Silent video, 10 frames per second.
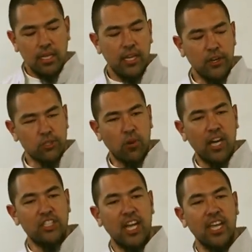Here's where
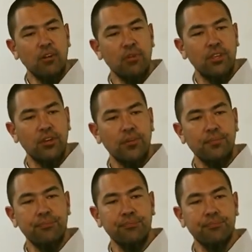I check in with you.
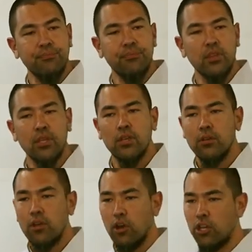
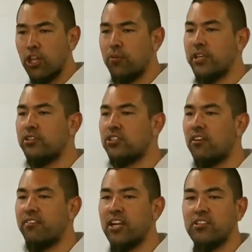Earlier we used
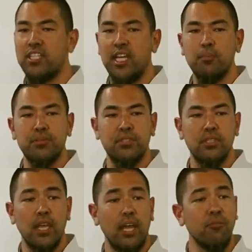our
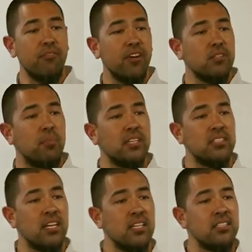fingertips and we felt
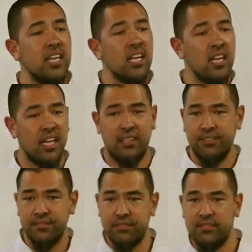buzzing and tingling.